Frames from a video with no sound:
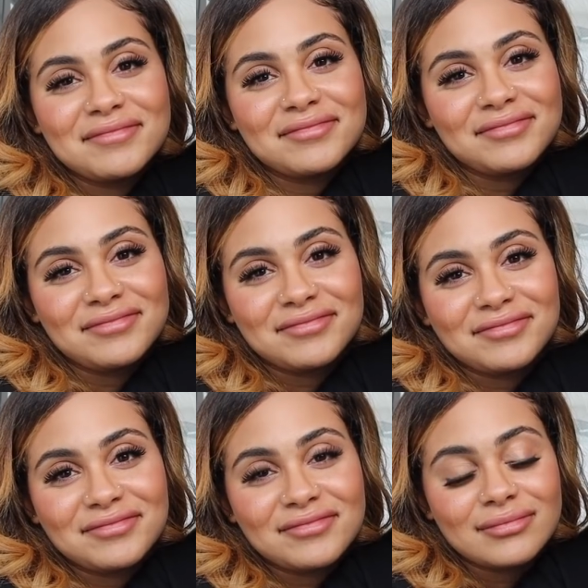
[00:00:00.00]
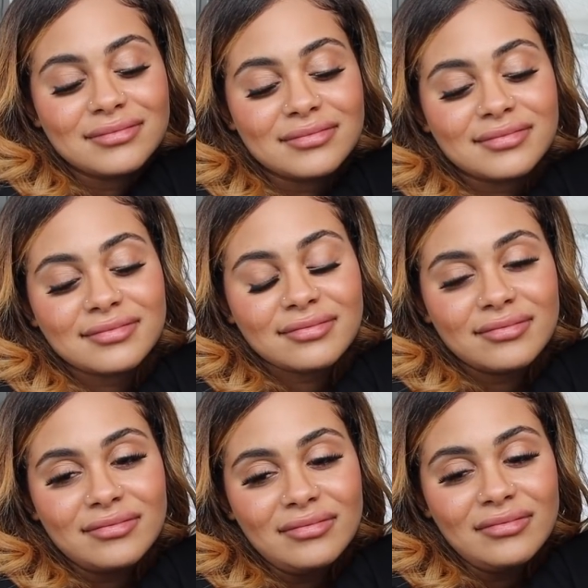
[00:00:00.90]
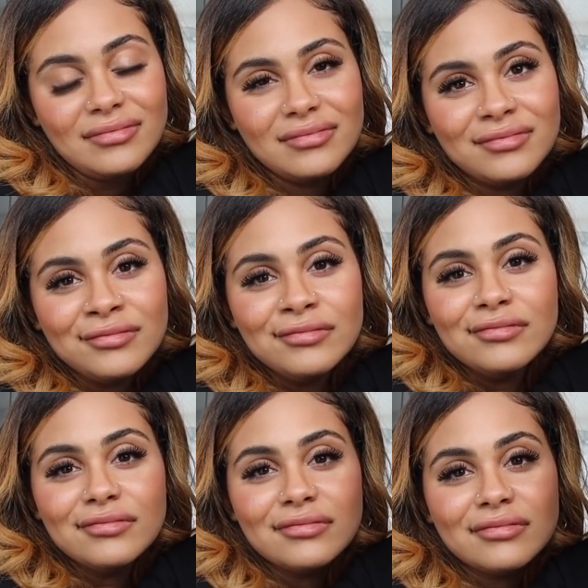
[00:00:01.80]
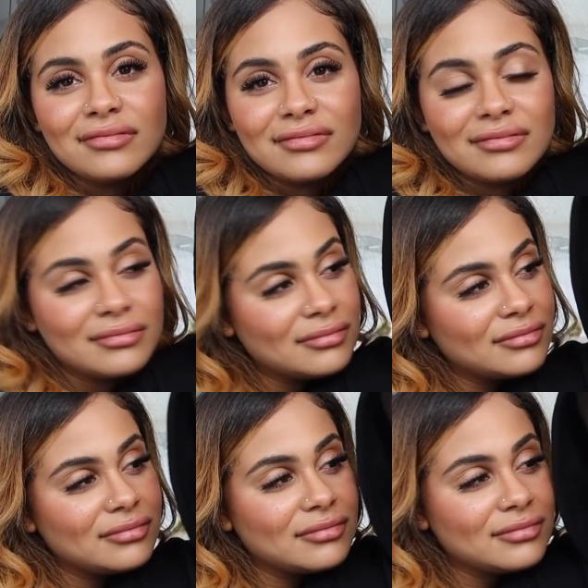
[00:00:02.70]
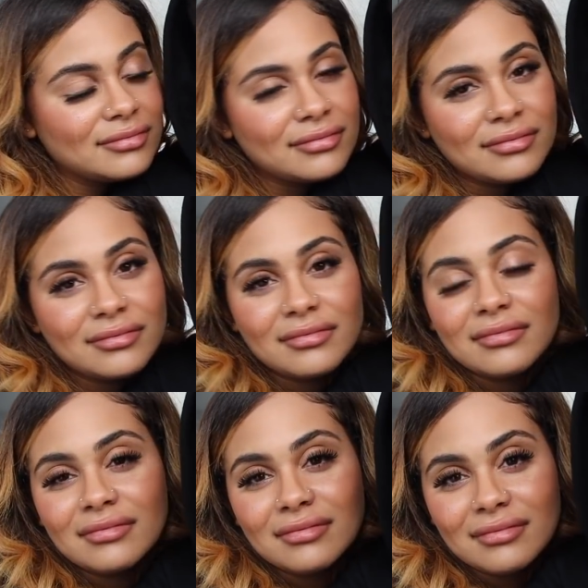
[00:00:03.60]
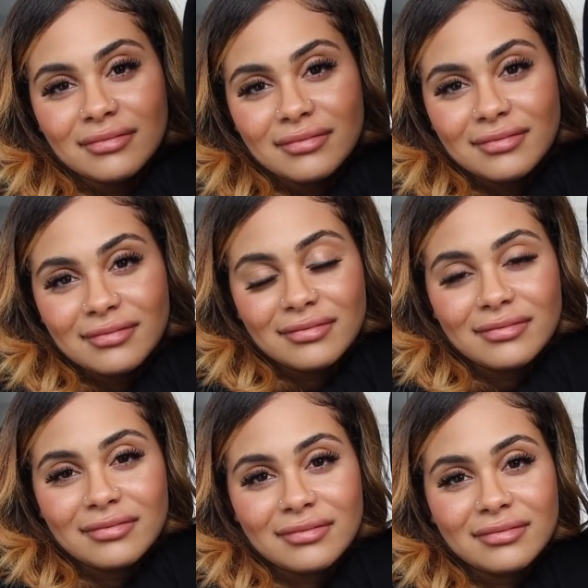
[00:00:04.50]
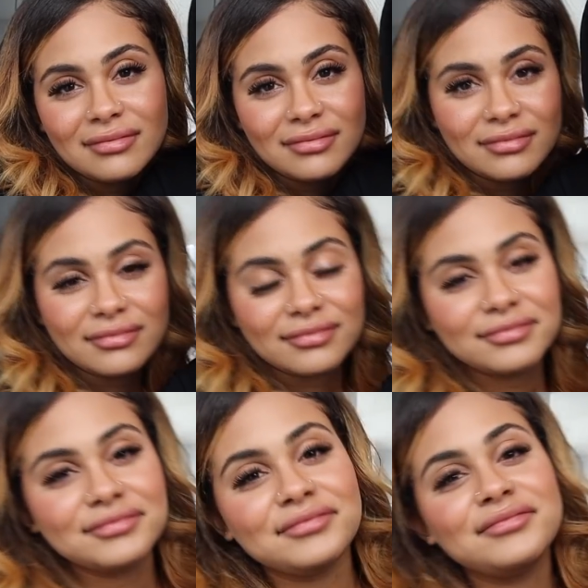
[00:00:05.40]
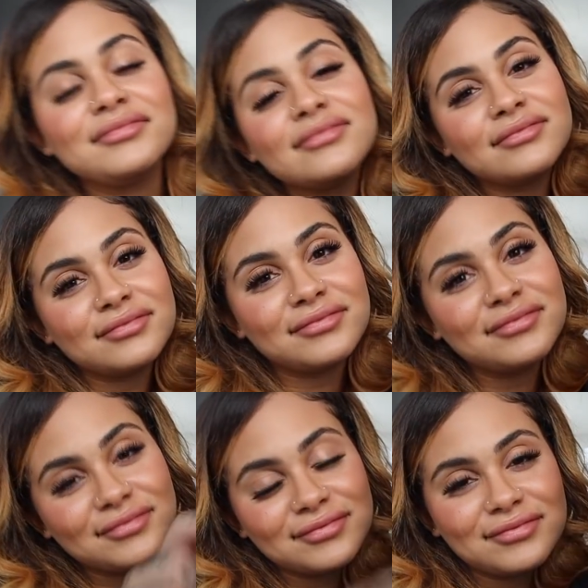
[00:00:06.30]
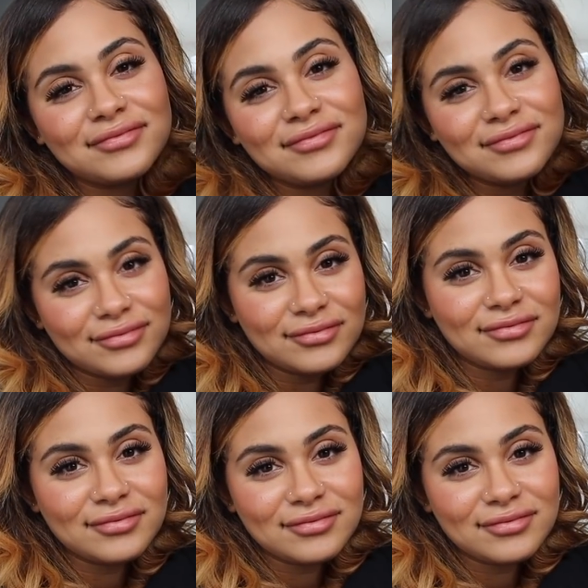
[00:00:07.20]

This person isn't speaking.